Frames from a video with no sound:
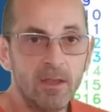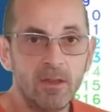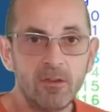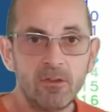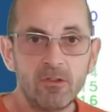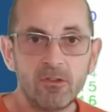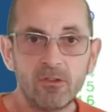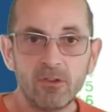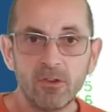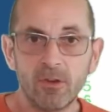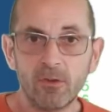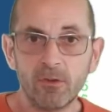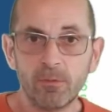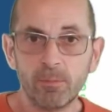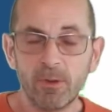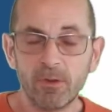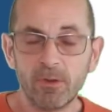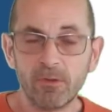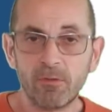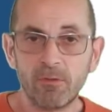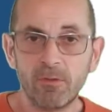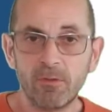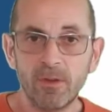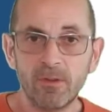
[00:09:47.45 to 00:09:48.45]
shows
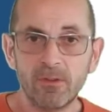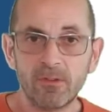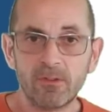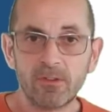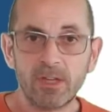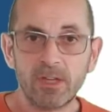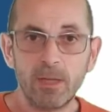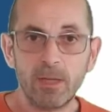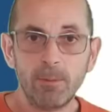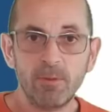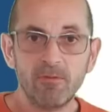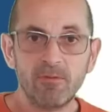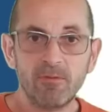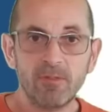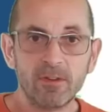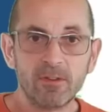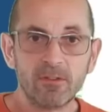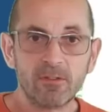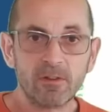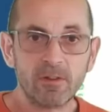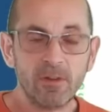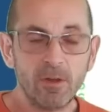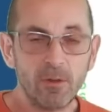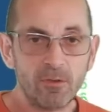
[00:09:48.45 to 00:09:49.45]
most of the runs keeping
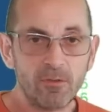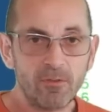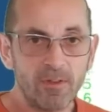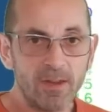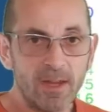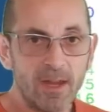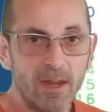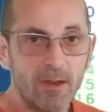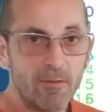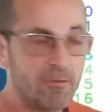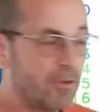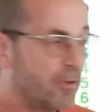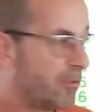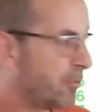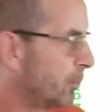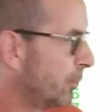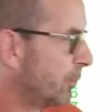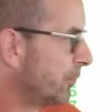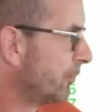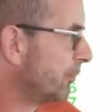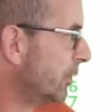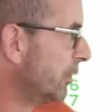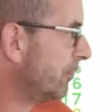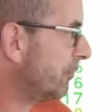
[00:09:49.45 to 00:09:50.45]
things close to the average.
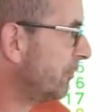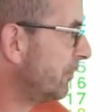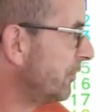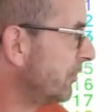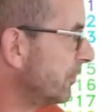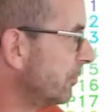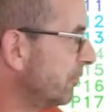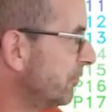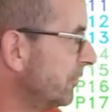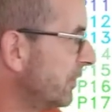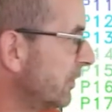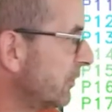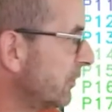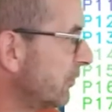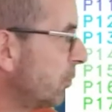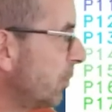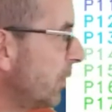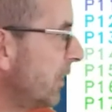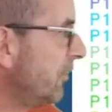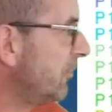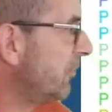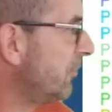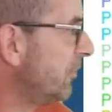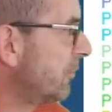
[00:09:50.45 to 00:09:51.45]
Once more, there is some
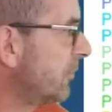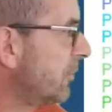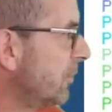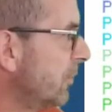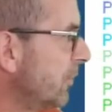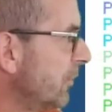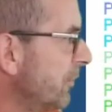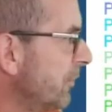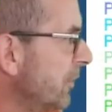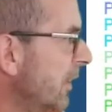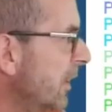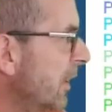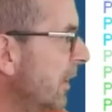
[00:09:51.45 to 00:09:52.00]
fluctuation, of course,